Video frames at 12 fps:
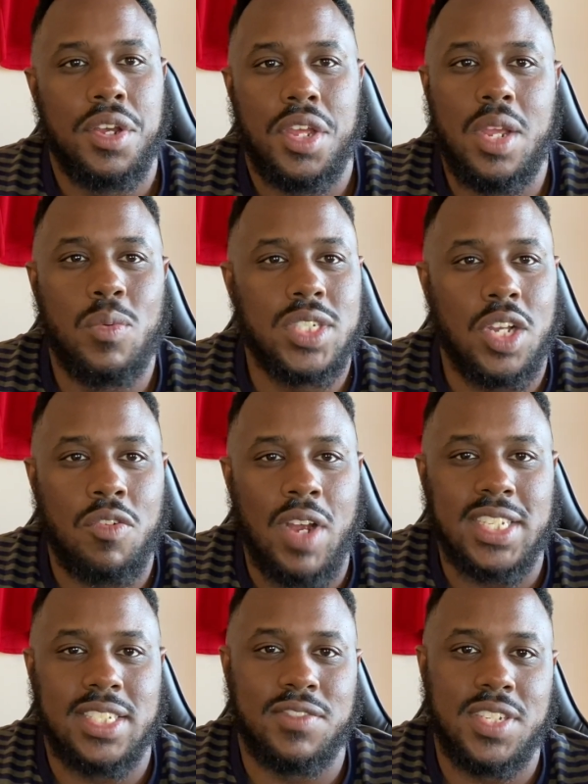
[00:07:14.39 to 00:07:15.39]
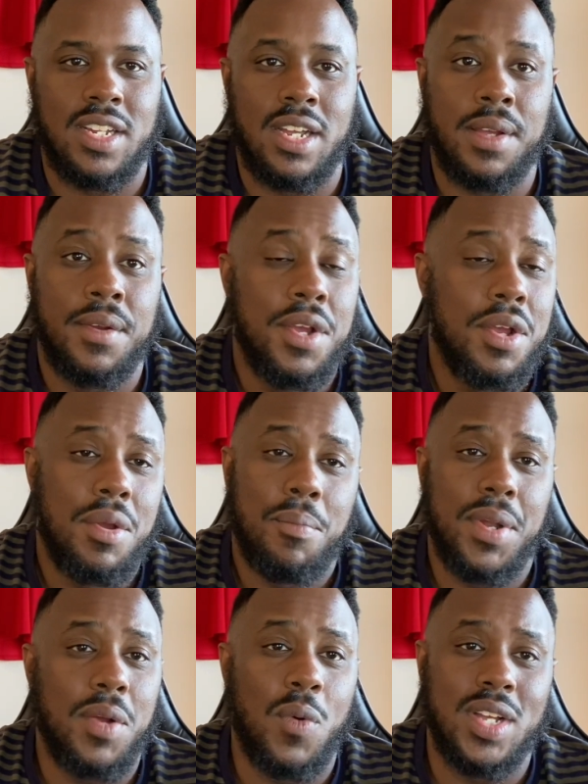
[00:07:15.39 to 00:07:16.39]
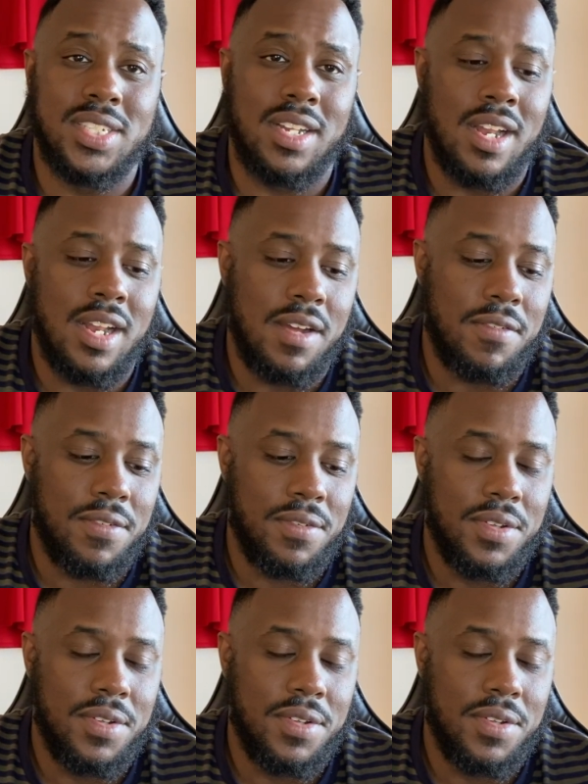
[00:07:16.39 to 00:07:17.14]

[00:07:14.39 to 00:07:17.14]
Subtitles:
He was aggressive today, but it wasn't enough.